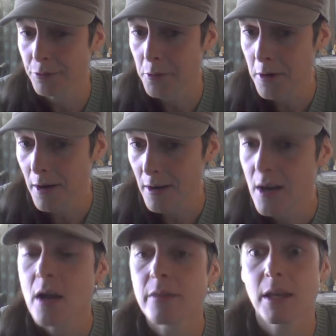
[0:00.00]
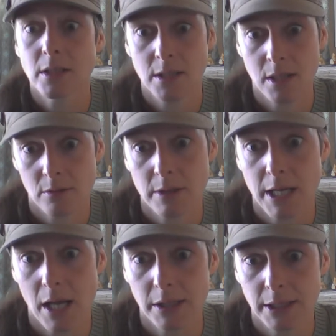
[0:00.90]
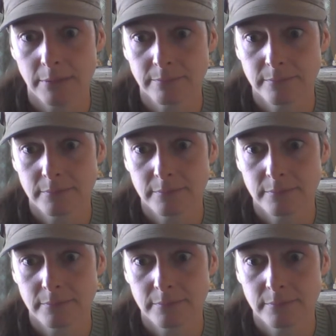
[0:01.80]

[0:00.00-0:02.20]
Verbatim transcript: for they see the reality